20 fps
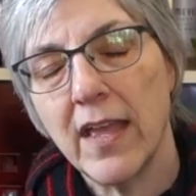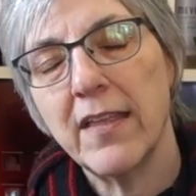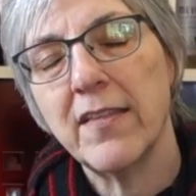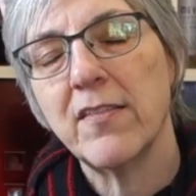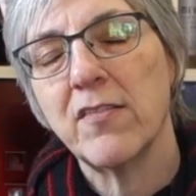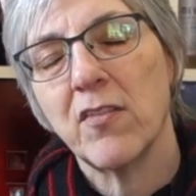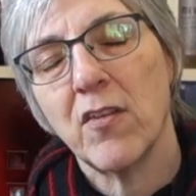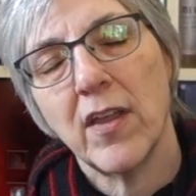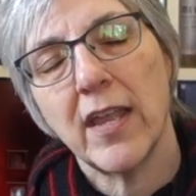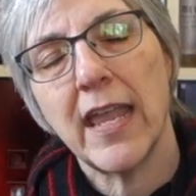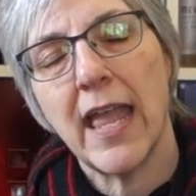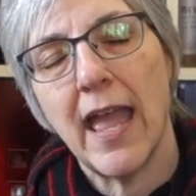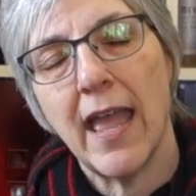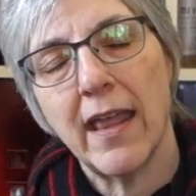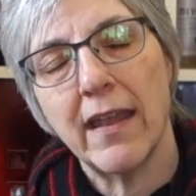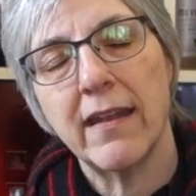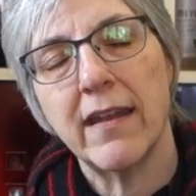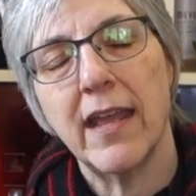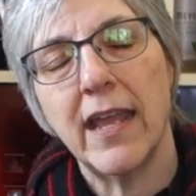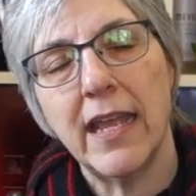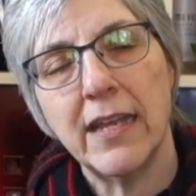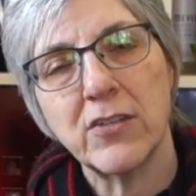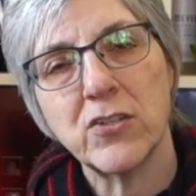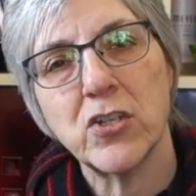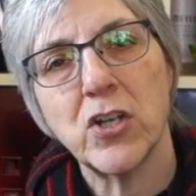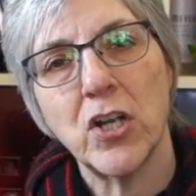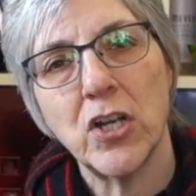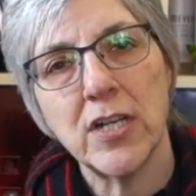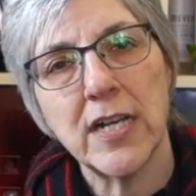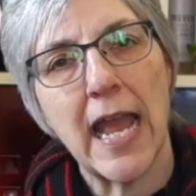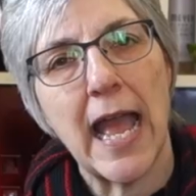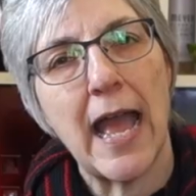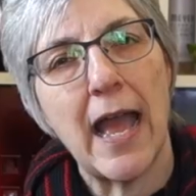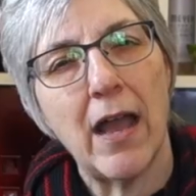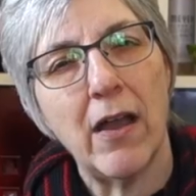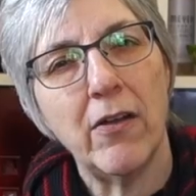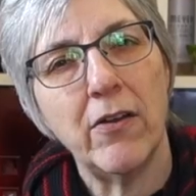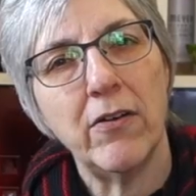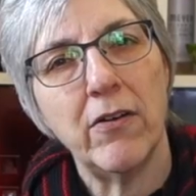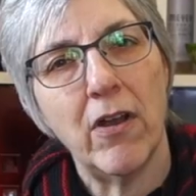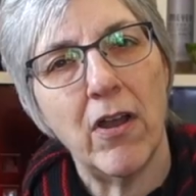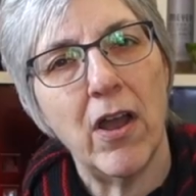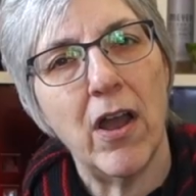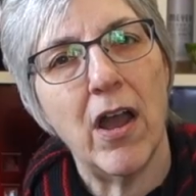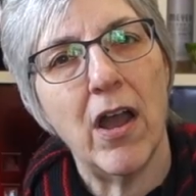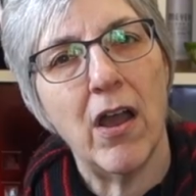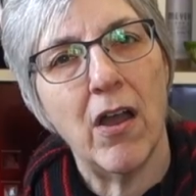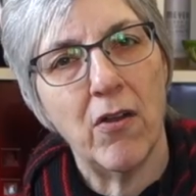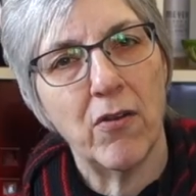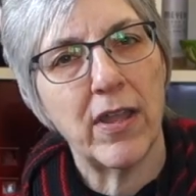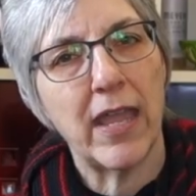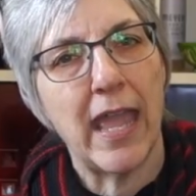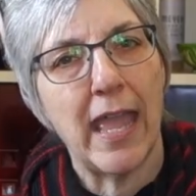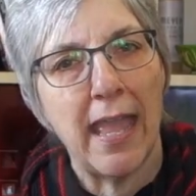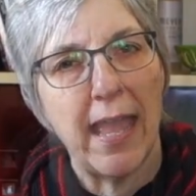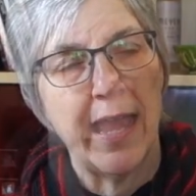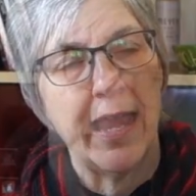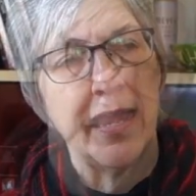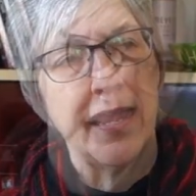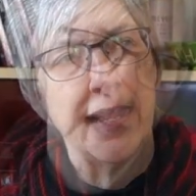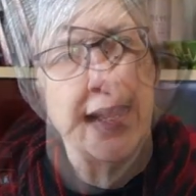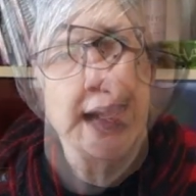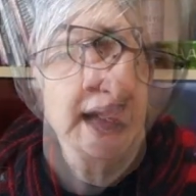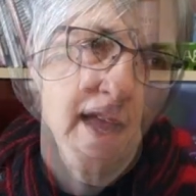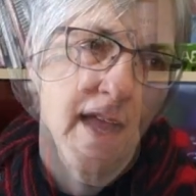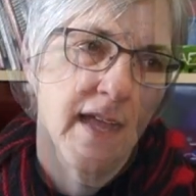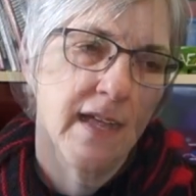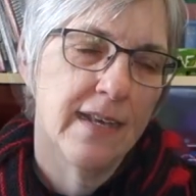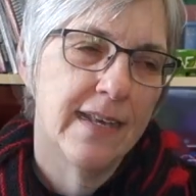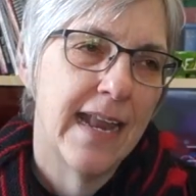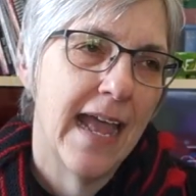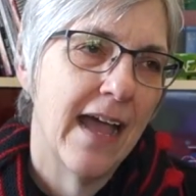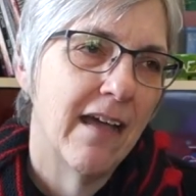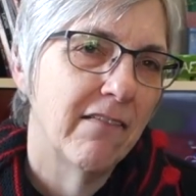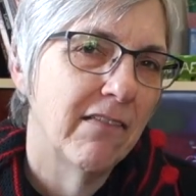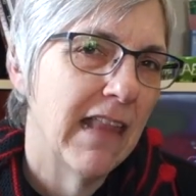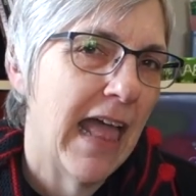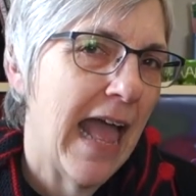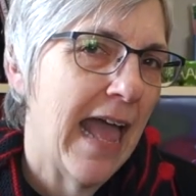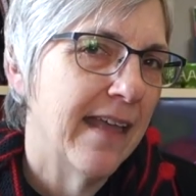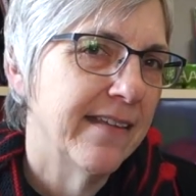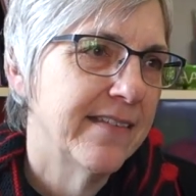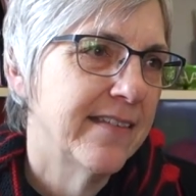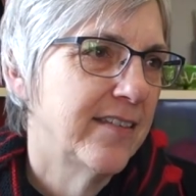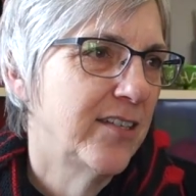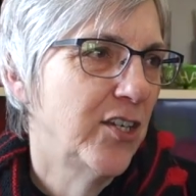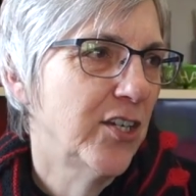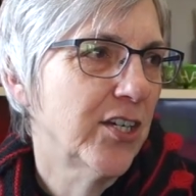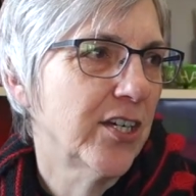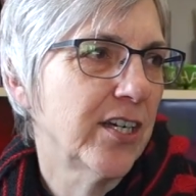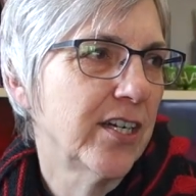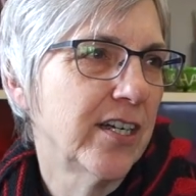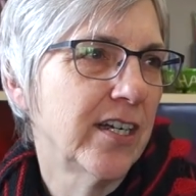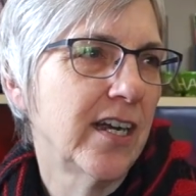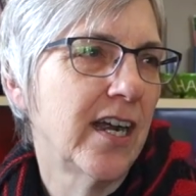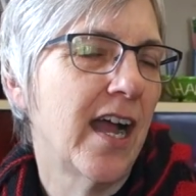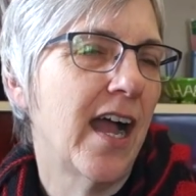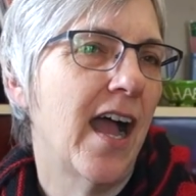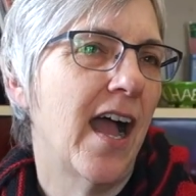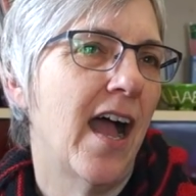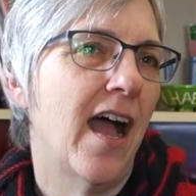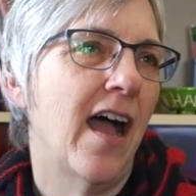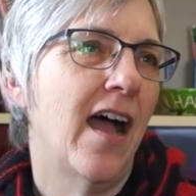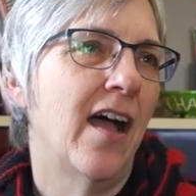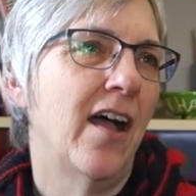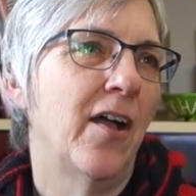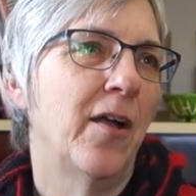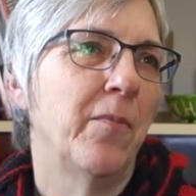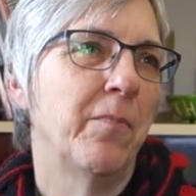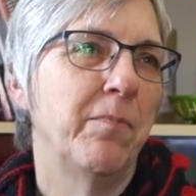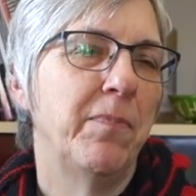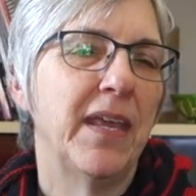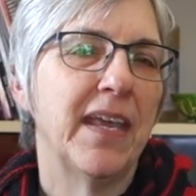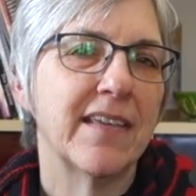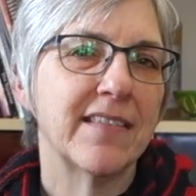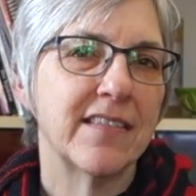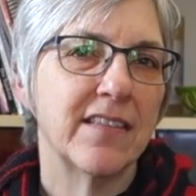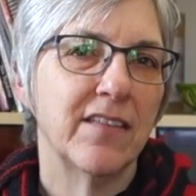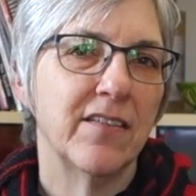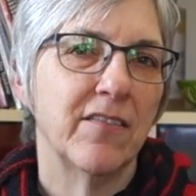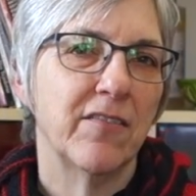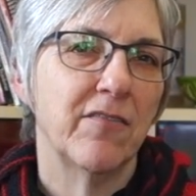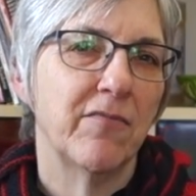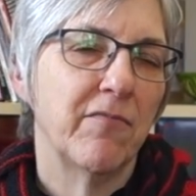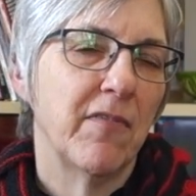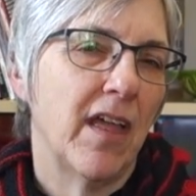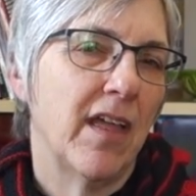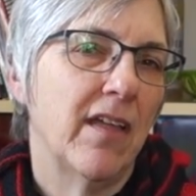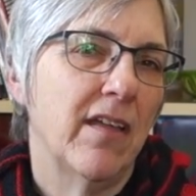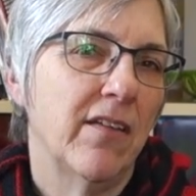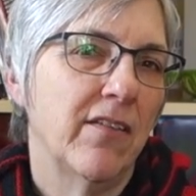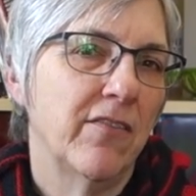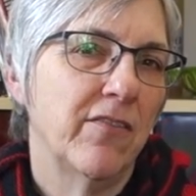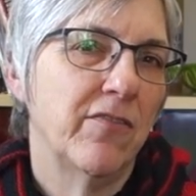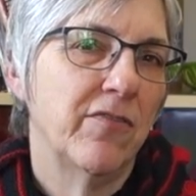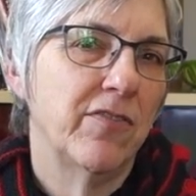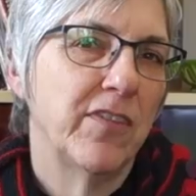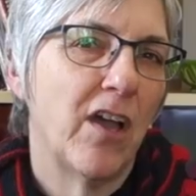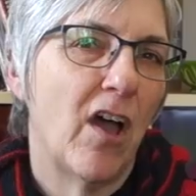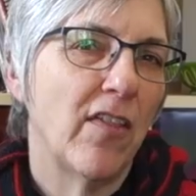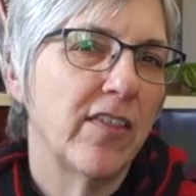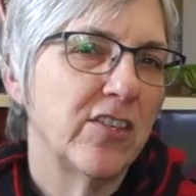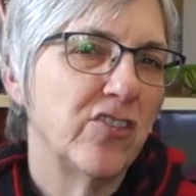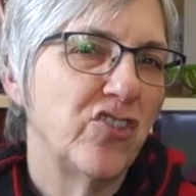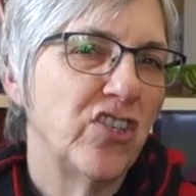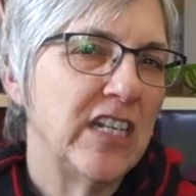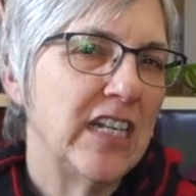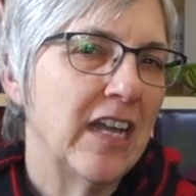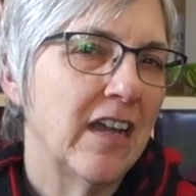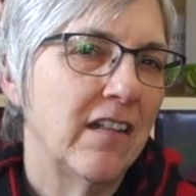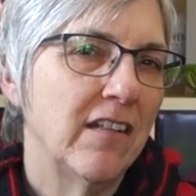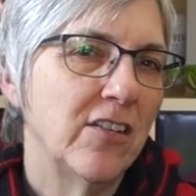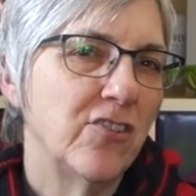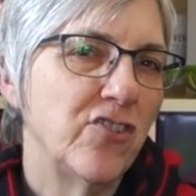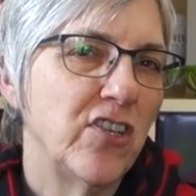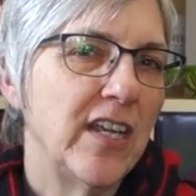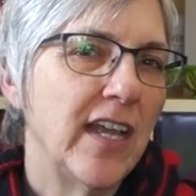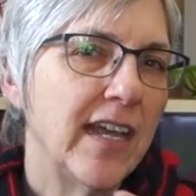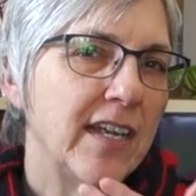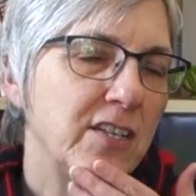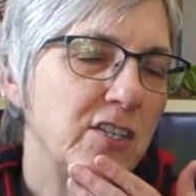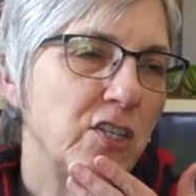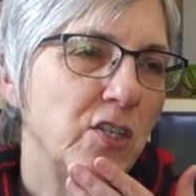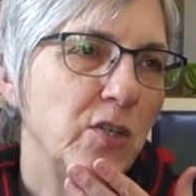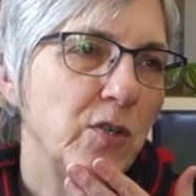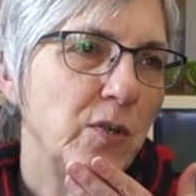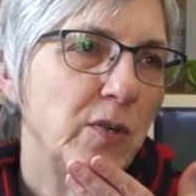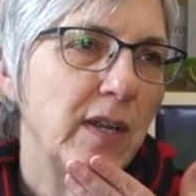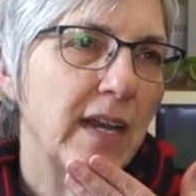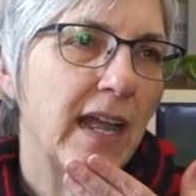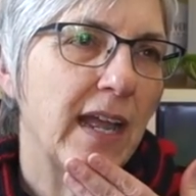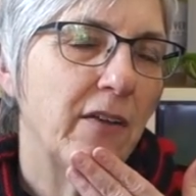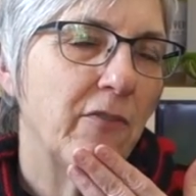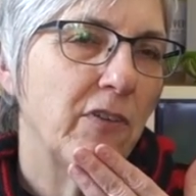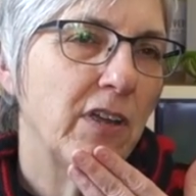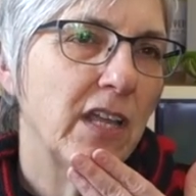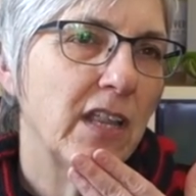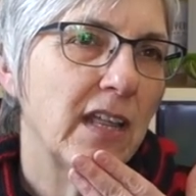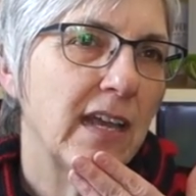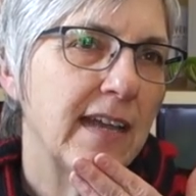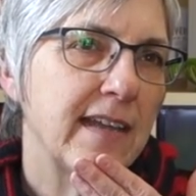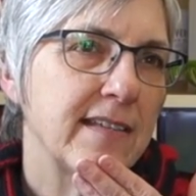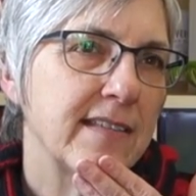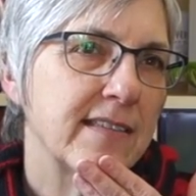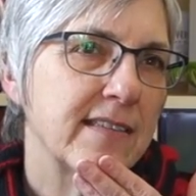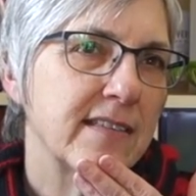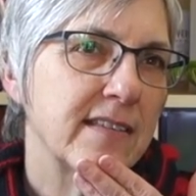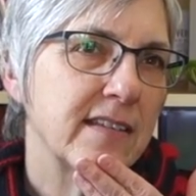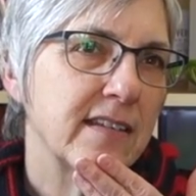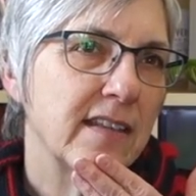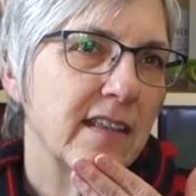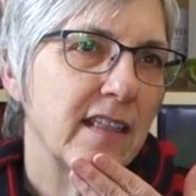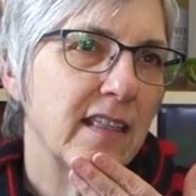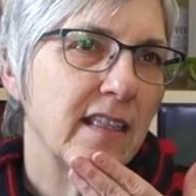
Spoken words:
So again, it turned out okay. Now, last year, because of all the genealogy I do, and I realized,